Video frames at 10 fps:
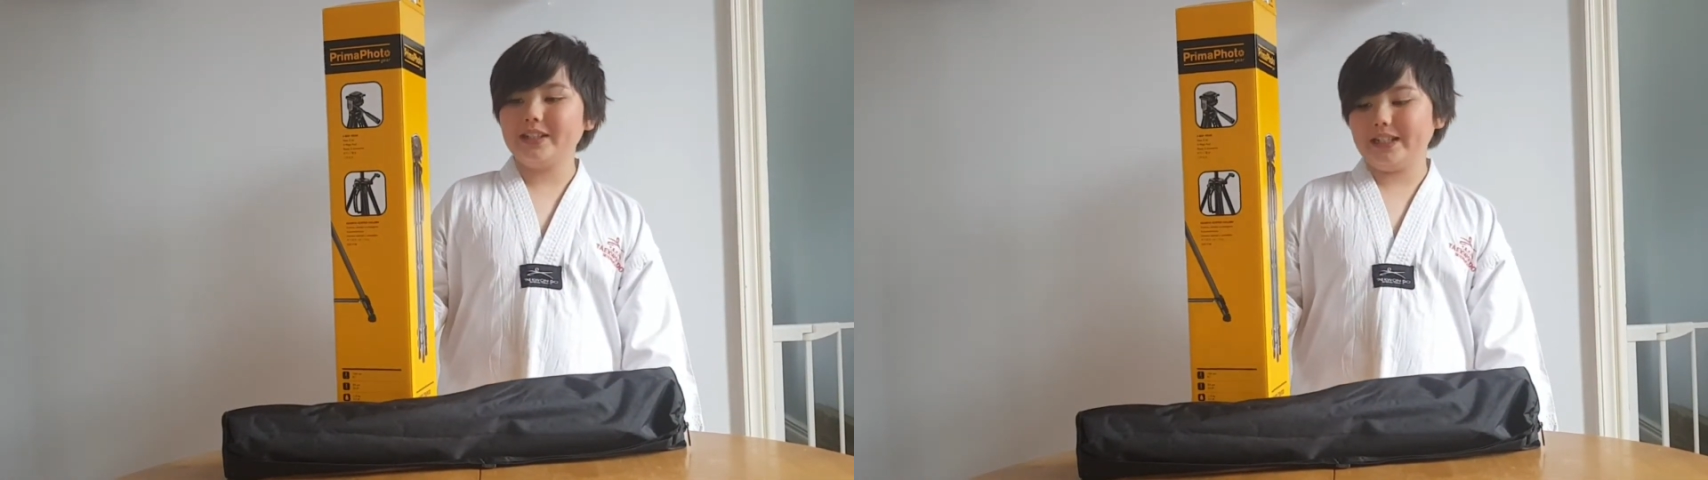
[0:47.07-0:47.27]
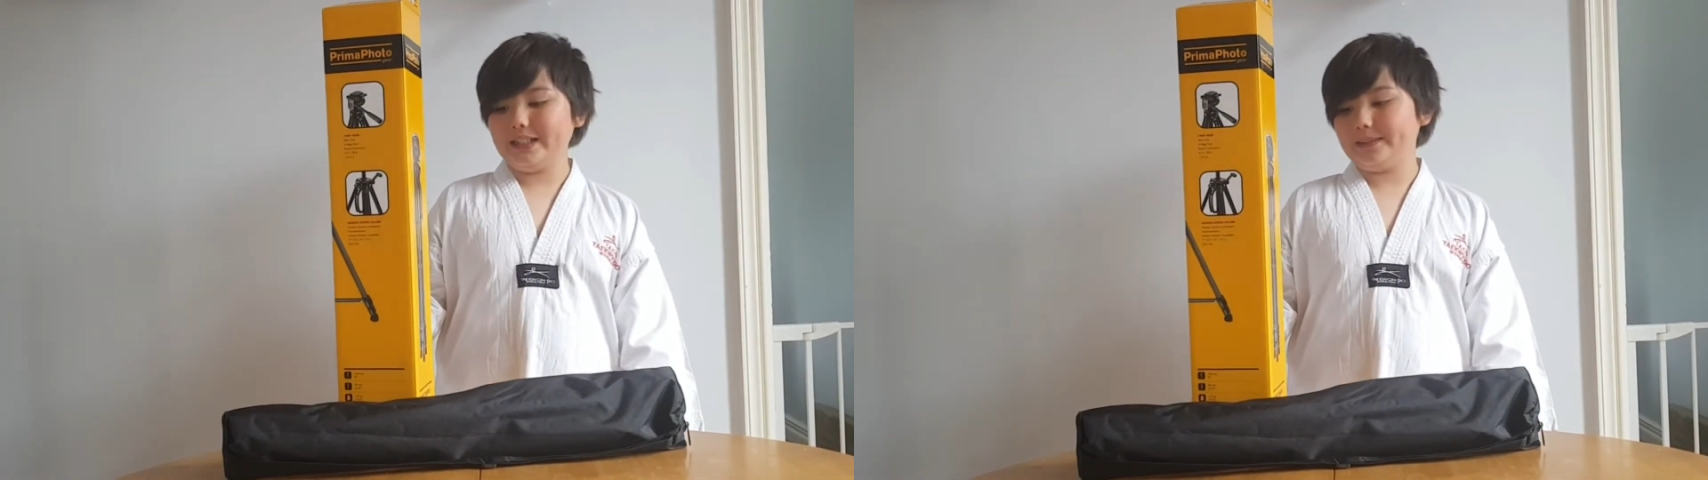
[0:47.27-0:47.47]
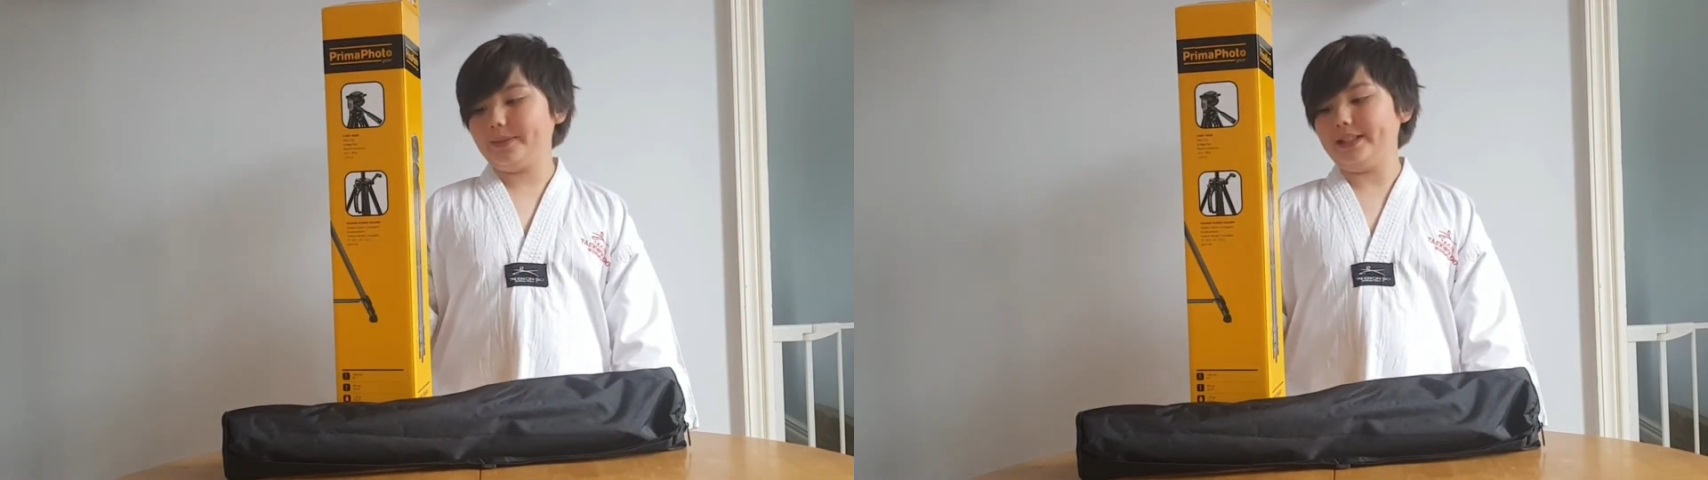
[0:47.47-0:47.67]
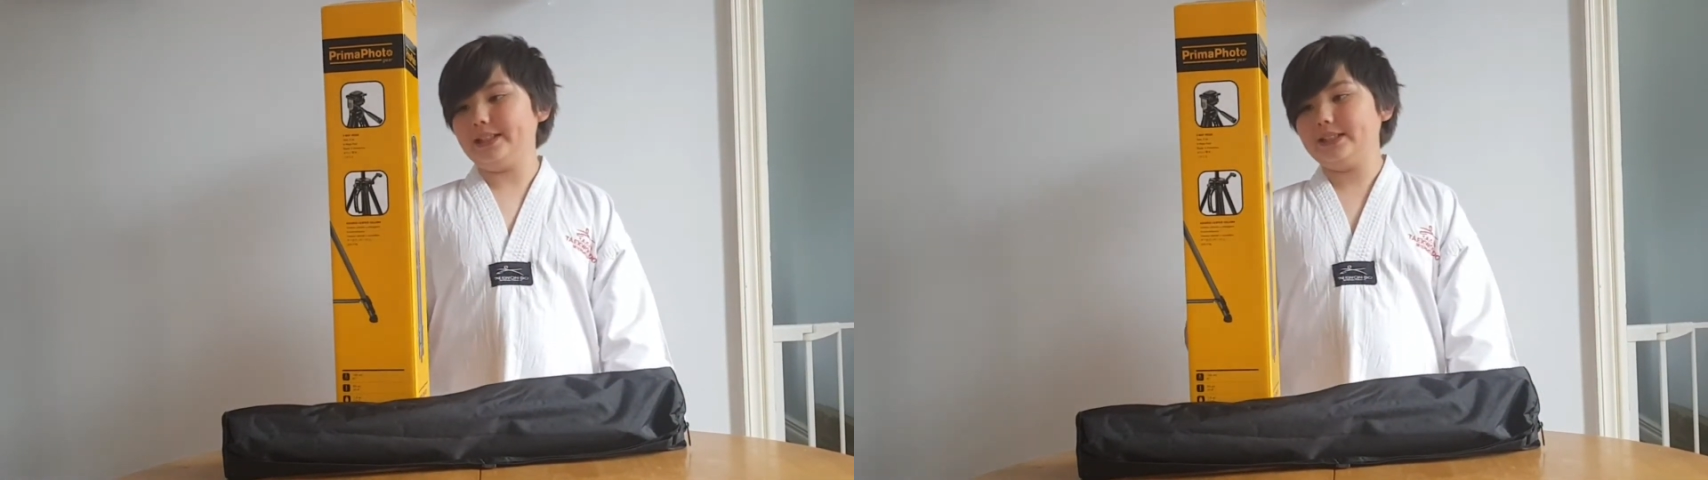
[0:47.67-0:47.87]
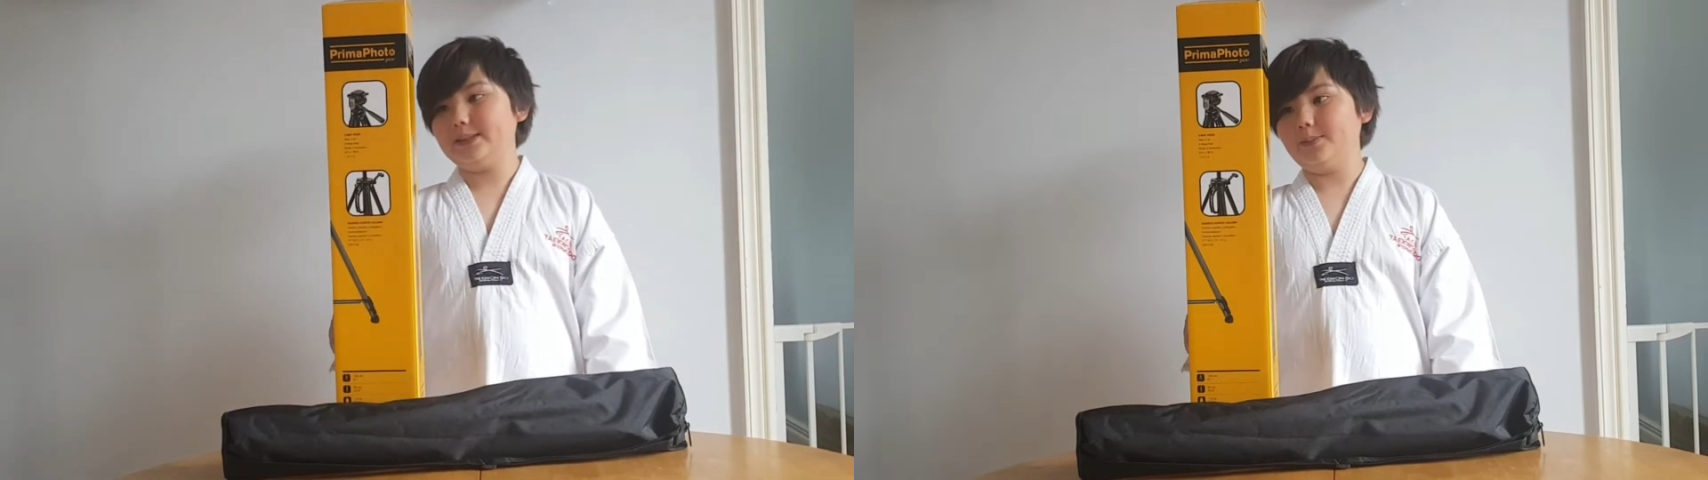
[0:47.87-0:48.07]
is a bit
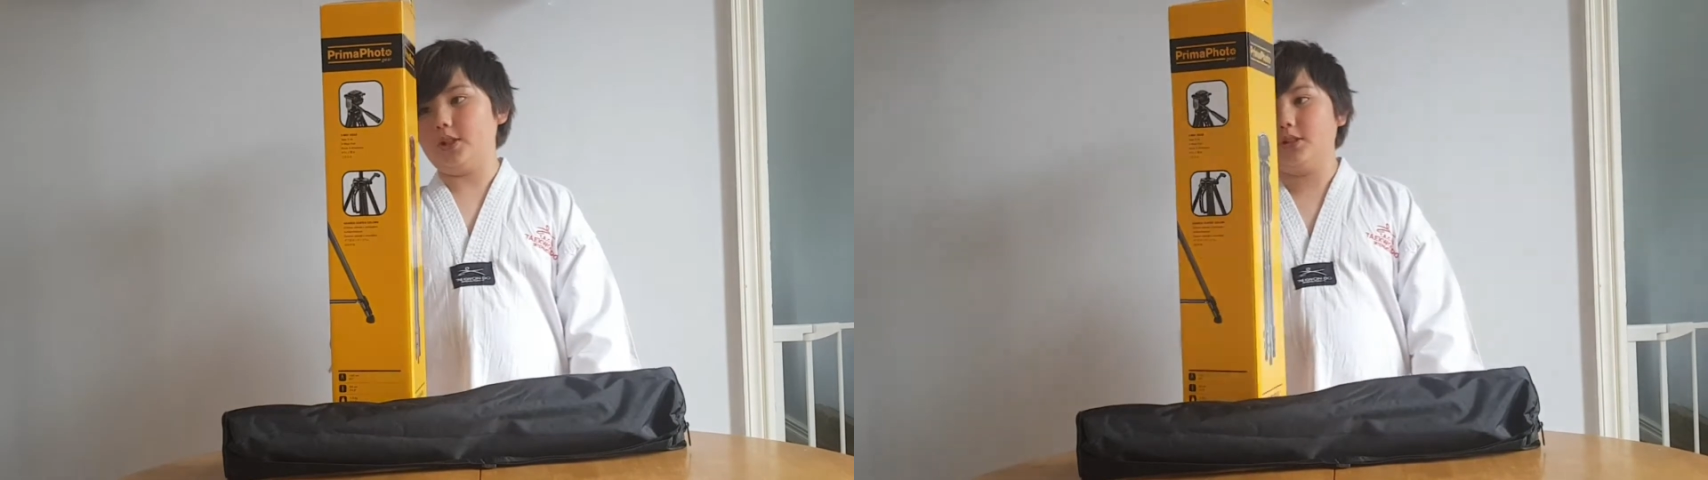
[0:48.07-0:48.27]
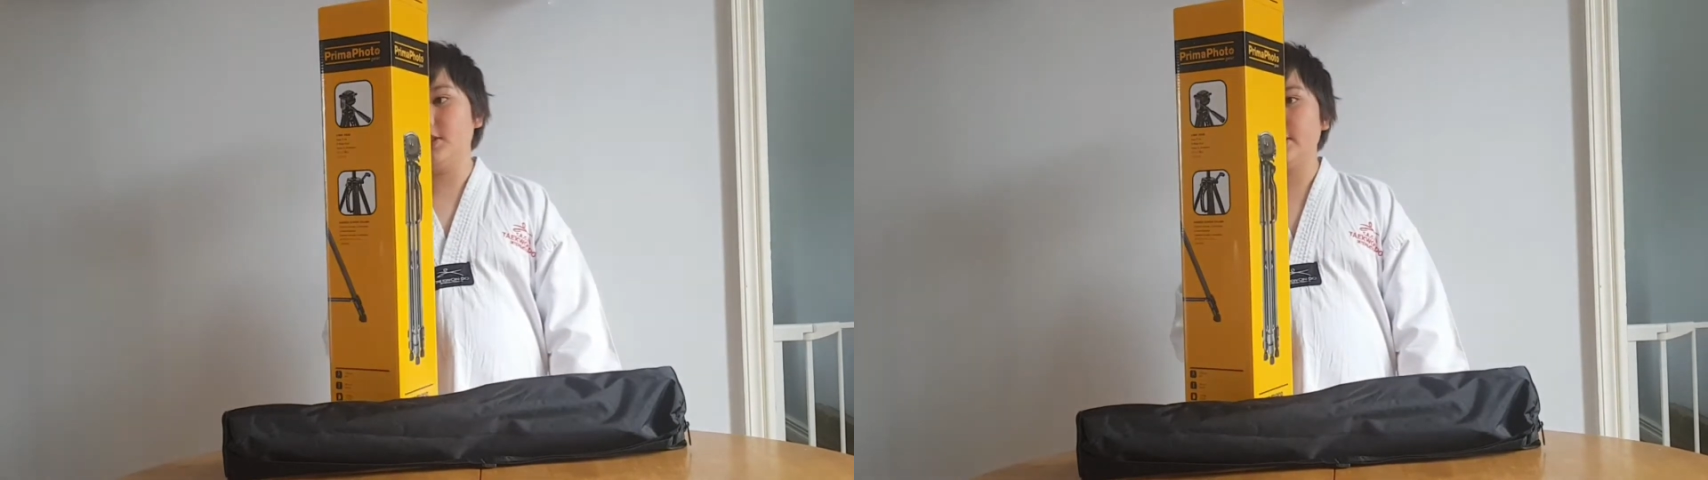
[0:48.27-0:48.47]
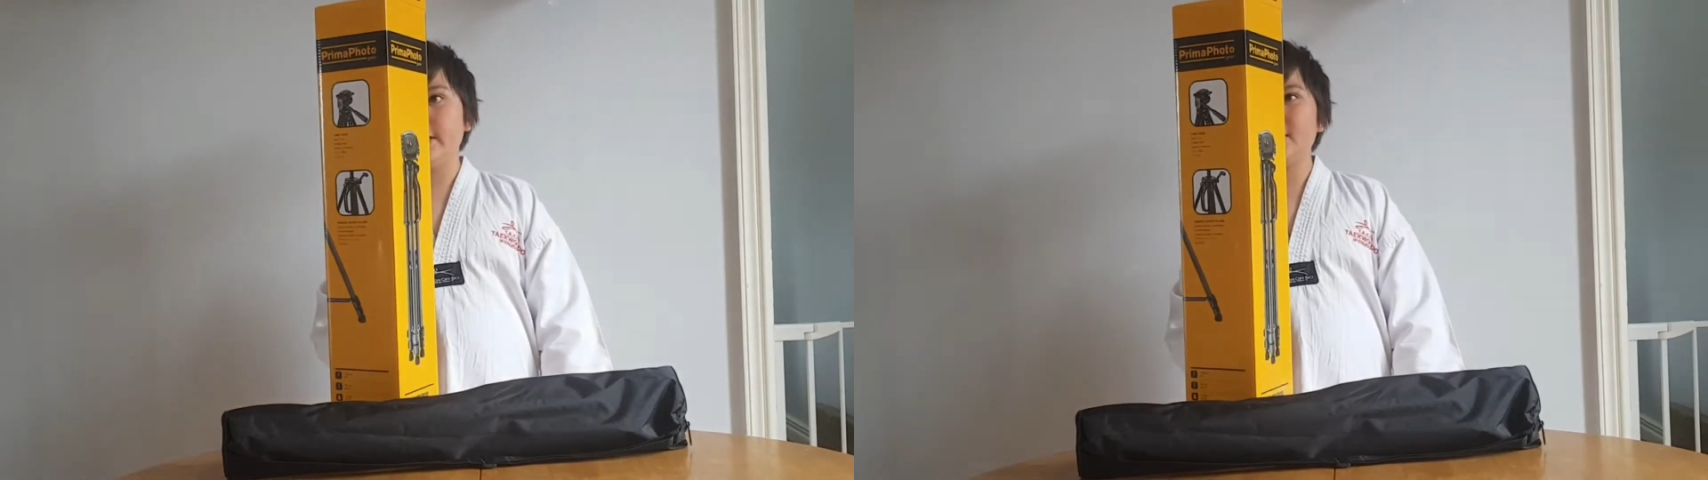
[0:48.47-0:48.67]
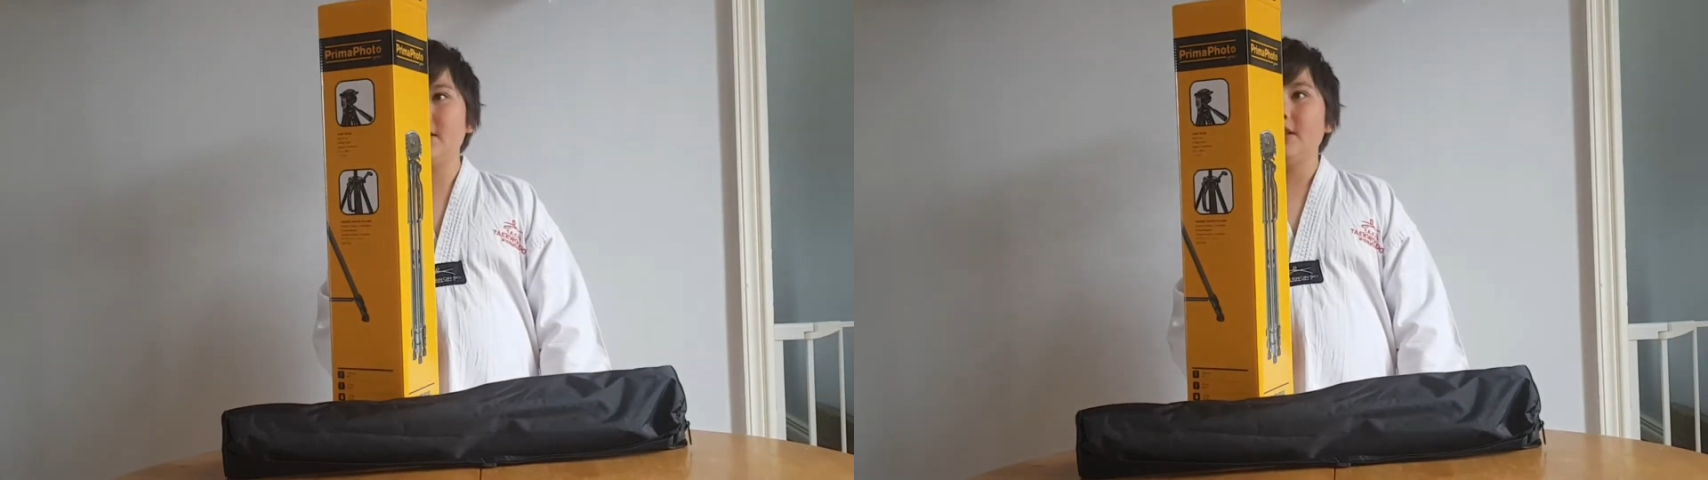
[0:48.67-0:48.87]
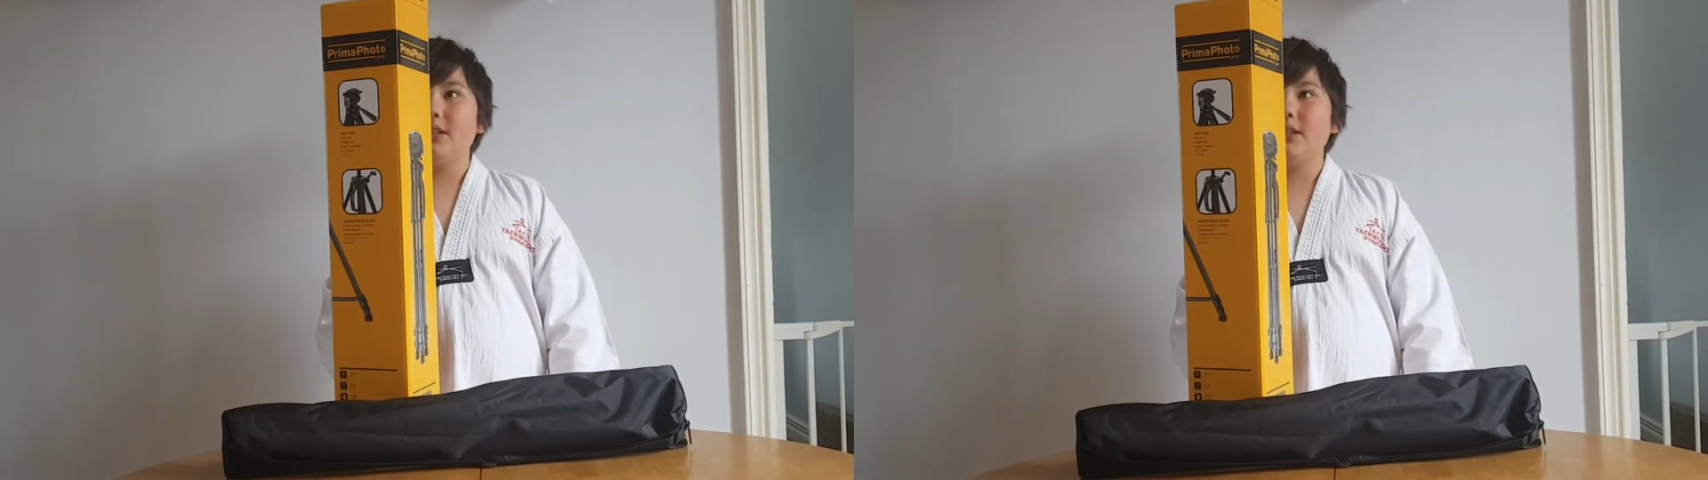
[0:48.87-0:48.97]
smaller than